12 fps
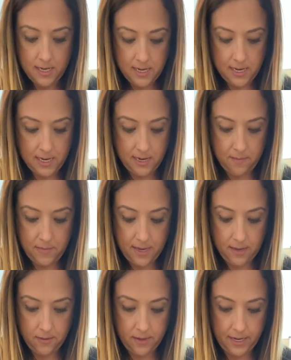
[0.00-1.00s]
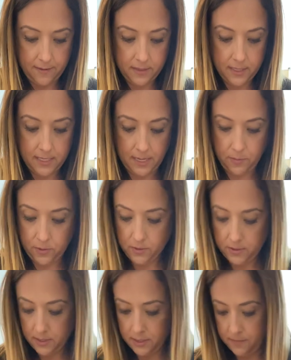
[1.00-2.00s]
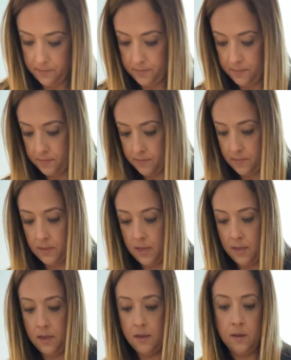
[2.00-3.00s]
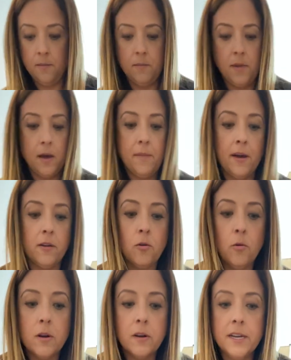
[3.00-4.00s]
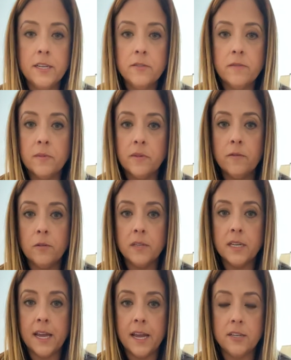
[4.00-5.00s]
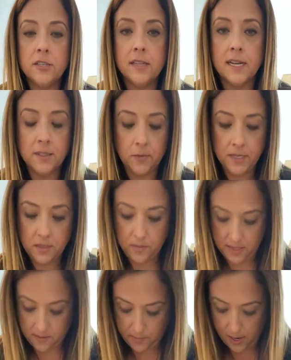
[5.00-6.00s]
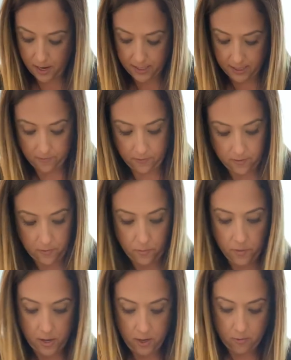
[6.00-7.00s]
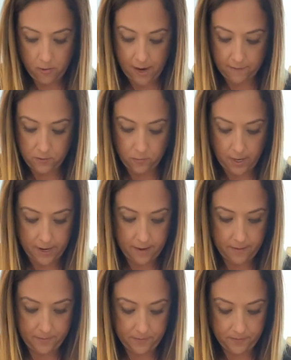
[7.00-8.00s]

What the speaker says: and make a line of staples about 1/4 inch from the folded edge. That's going to be the pocket for the craft wire.